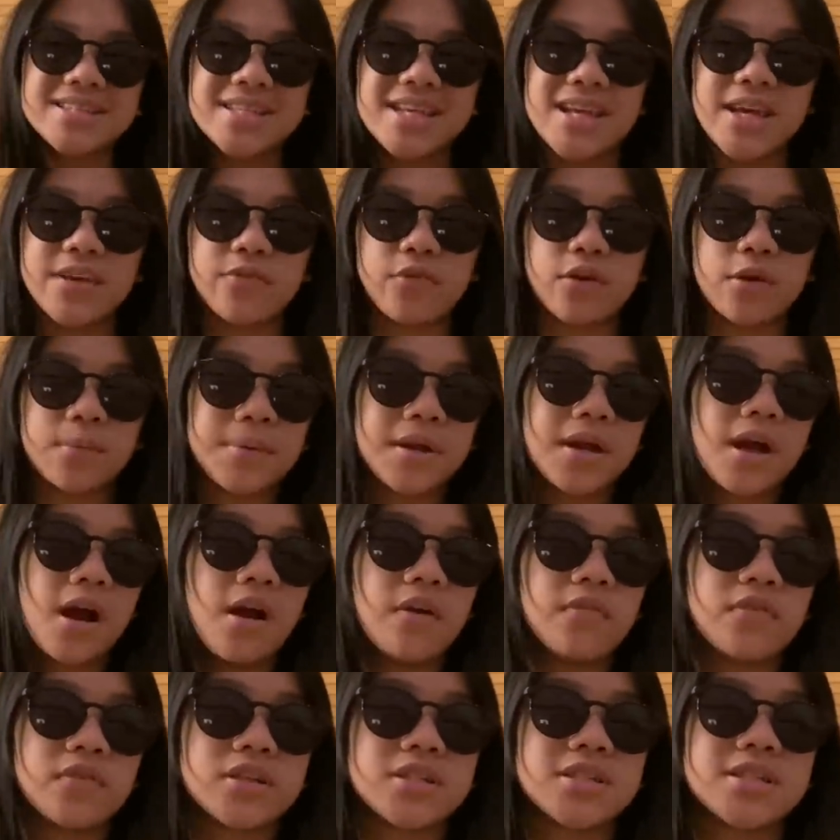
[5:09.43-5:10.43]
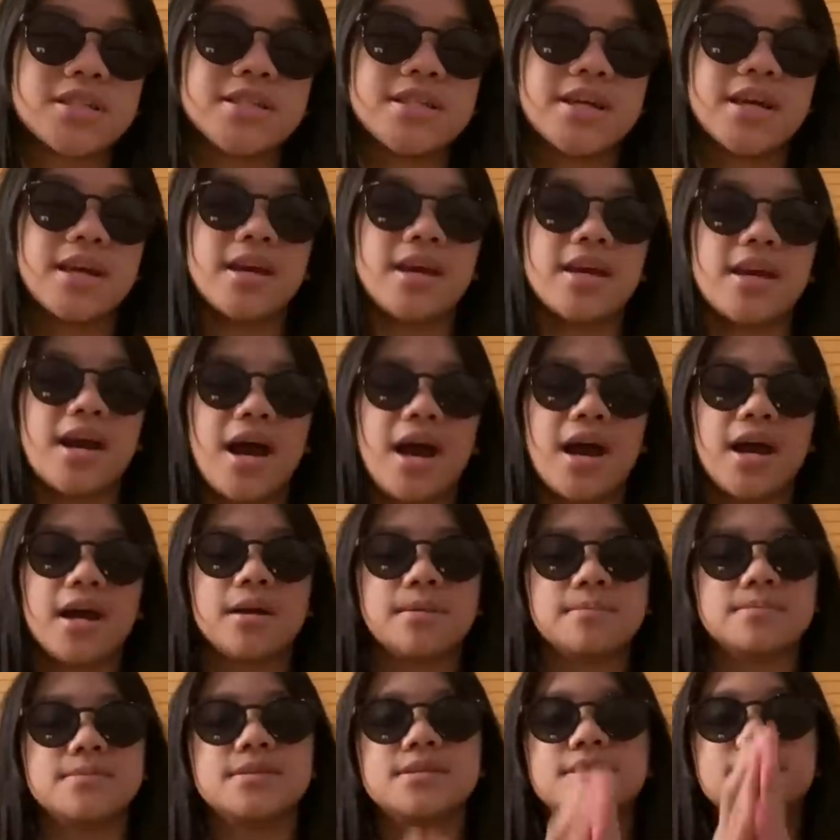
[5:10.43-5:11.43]
it for my haul for today. I
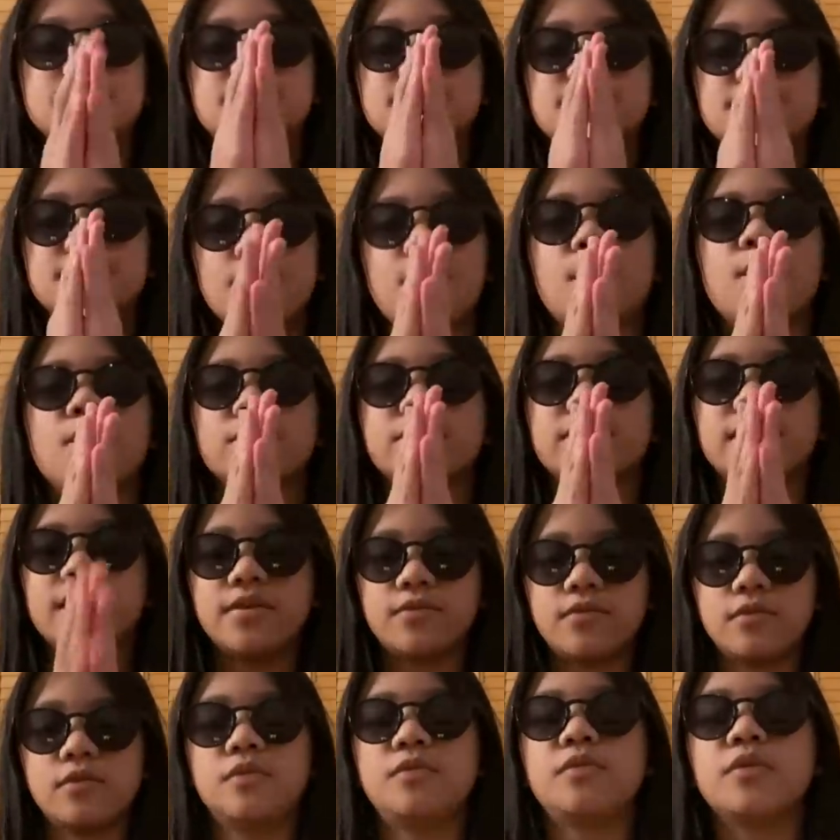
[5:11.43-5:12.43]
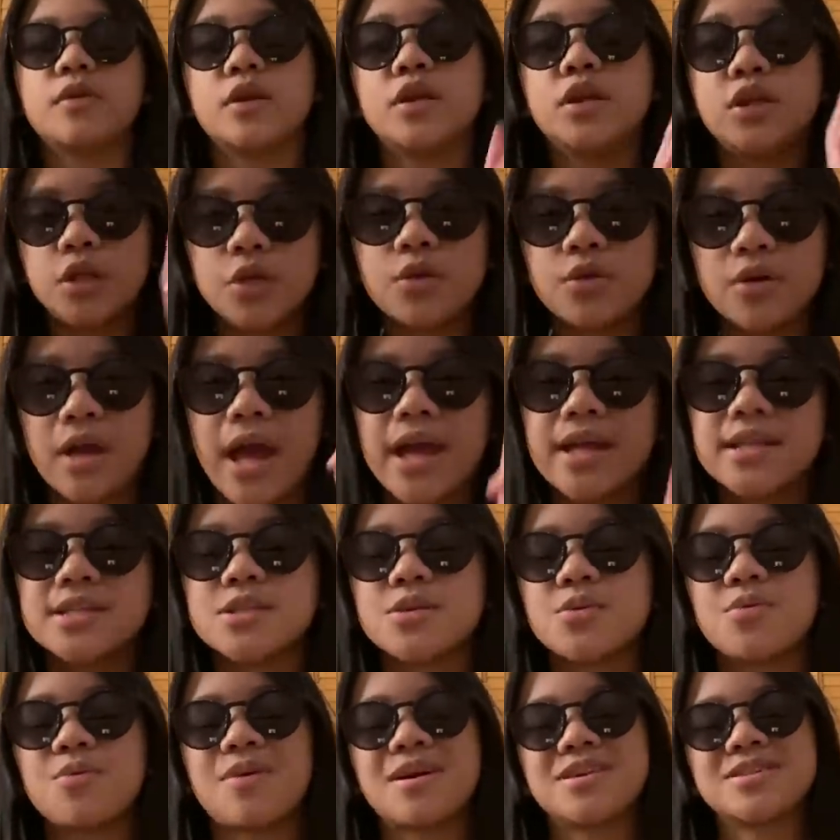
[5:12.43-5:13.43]
am so thankful for you guys
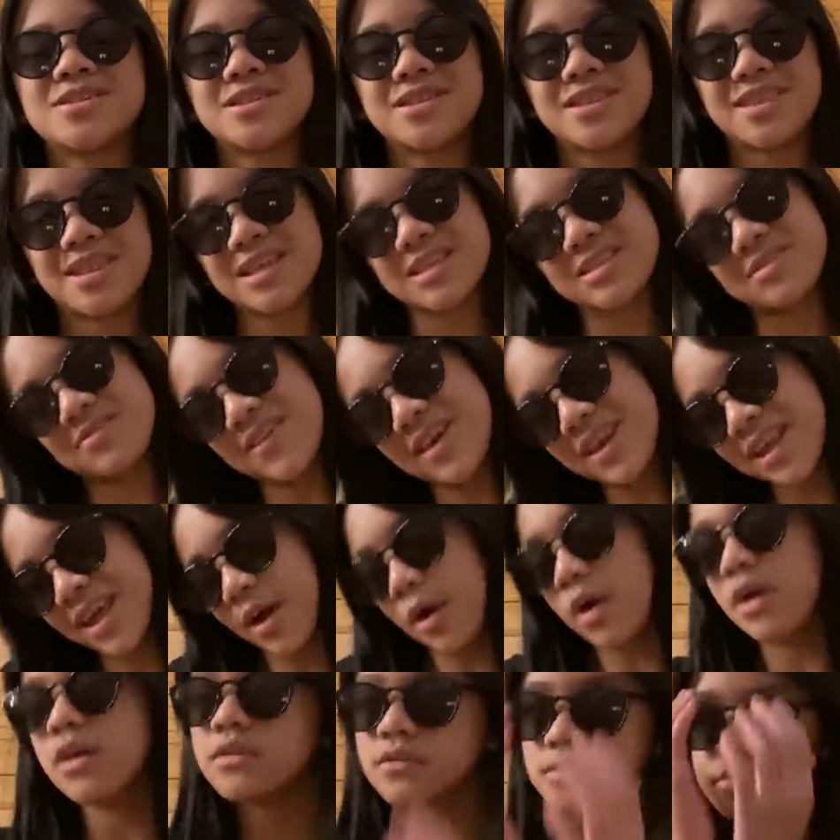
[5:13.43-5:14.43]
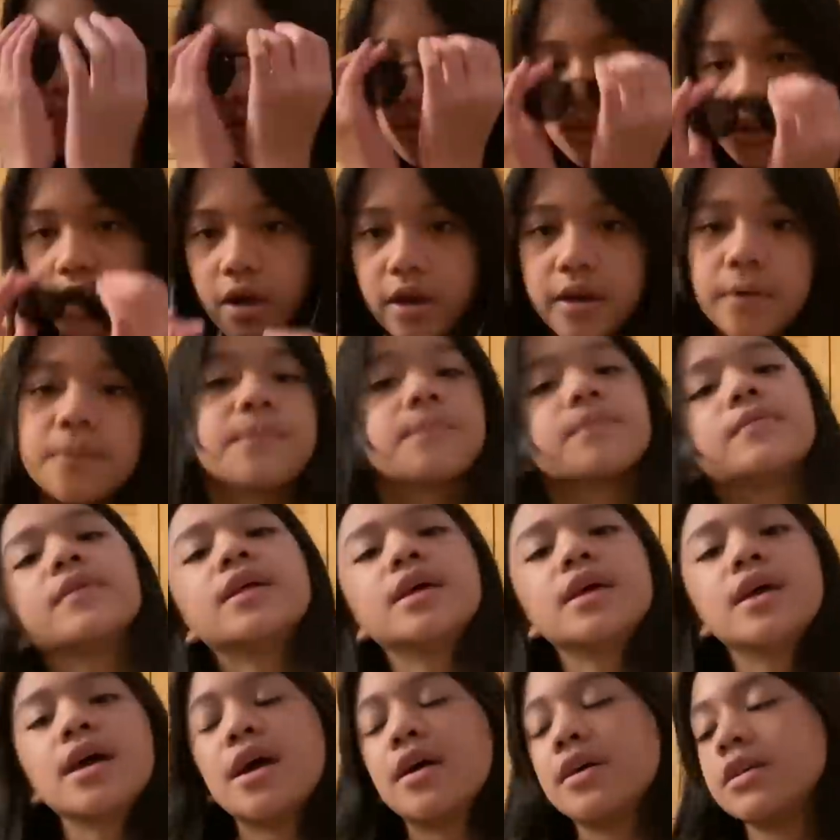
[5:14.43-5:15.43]
to watch this video. Sorry.
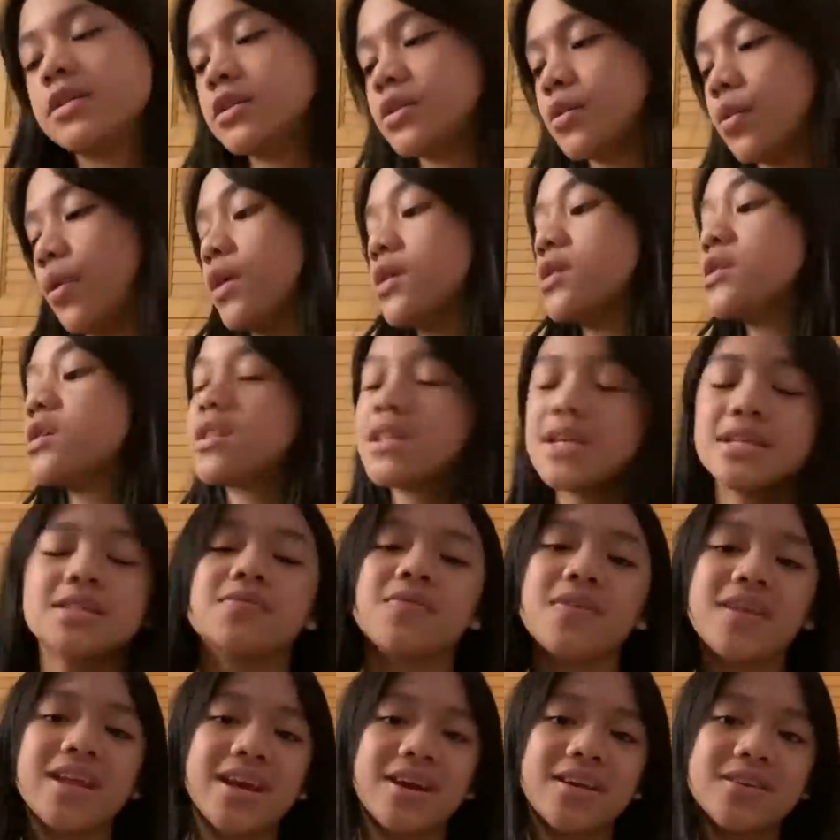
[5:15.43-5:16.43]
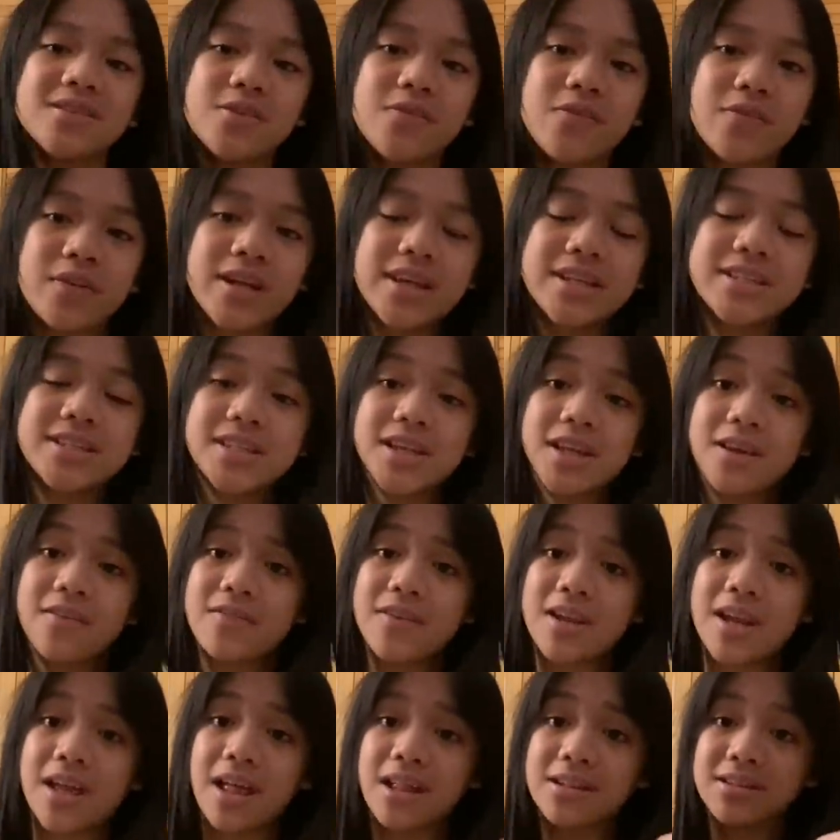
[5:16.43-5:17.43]
To watch this video. Don't forget to give
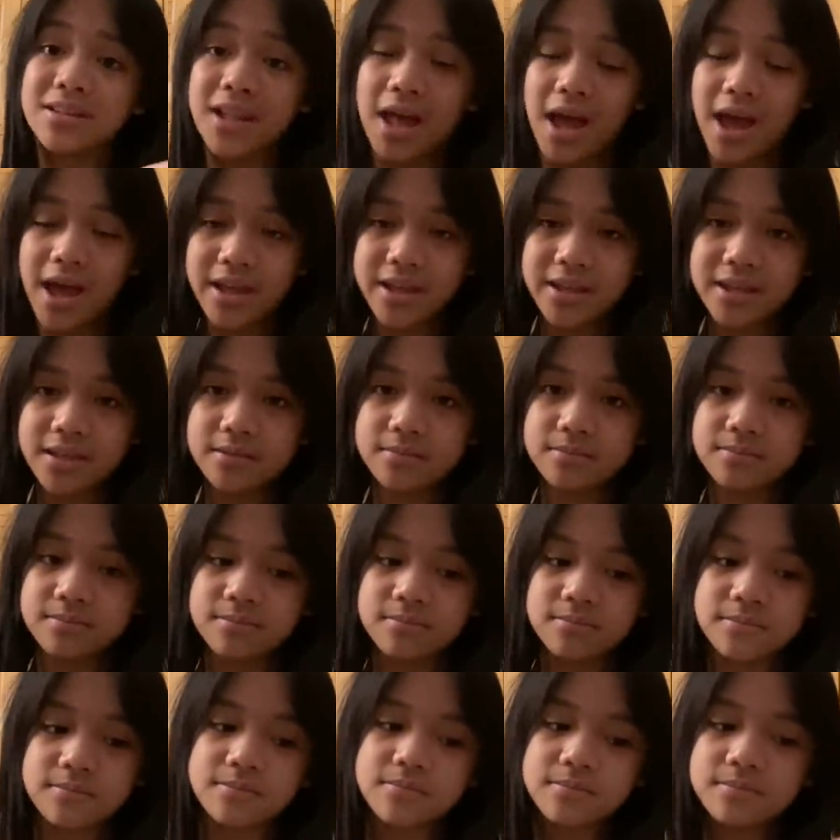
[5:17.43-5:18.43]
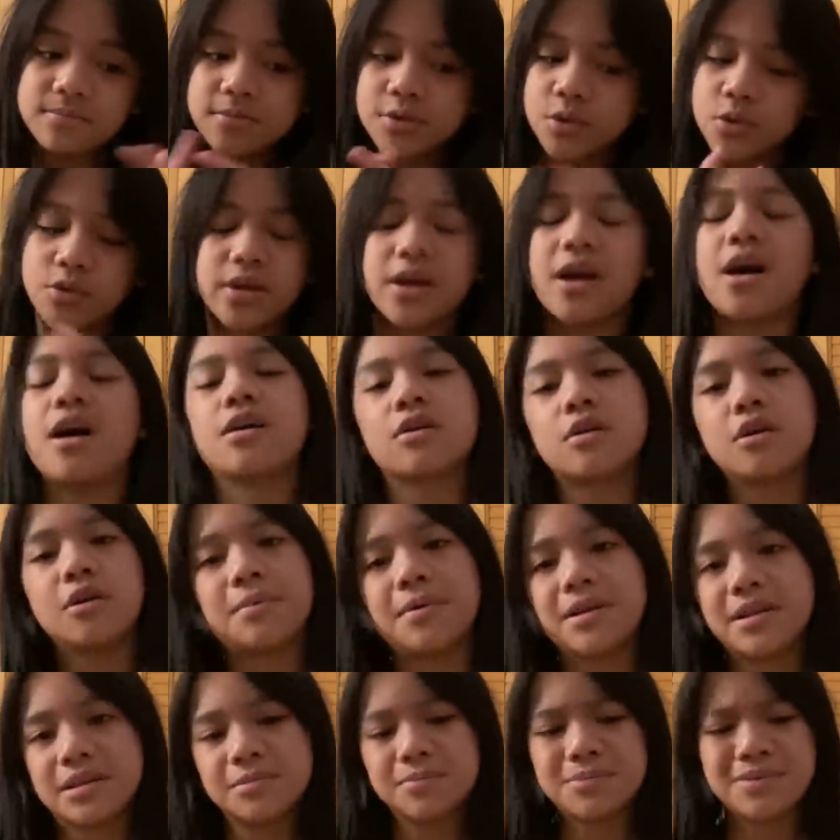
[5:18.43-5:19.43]
it a like. You can't
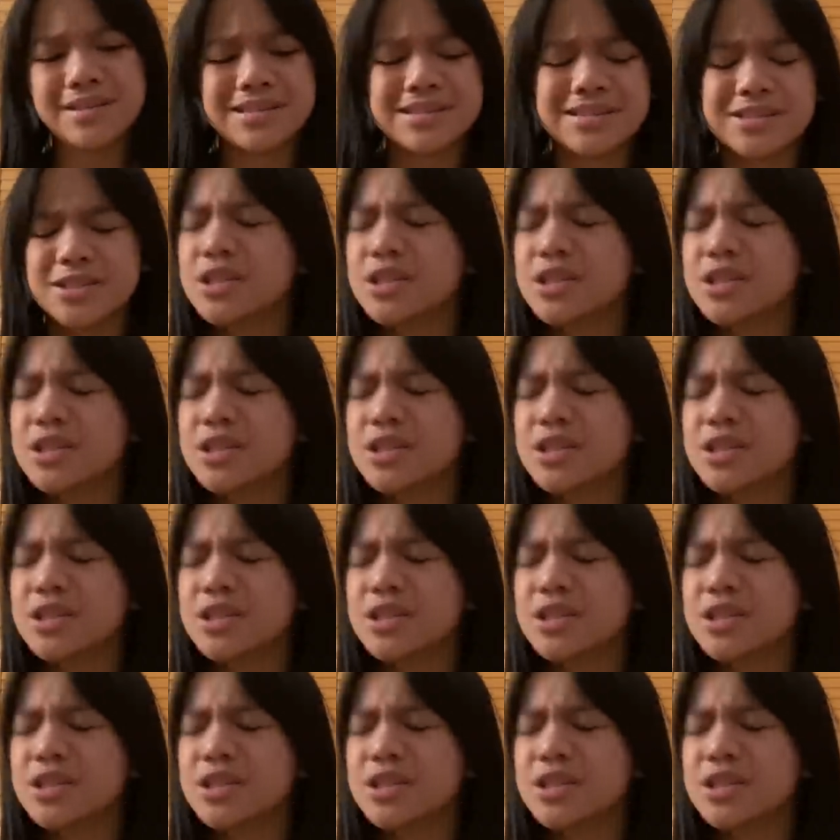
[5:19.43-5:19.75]
comment because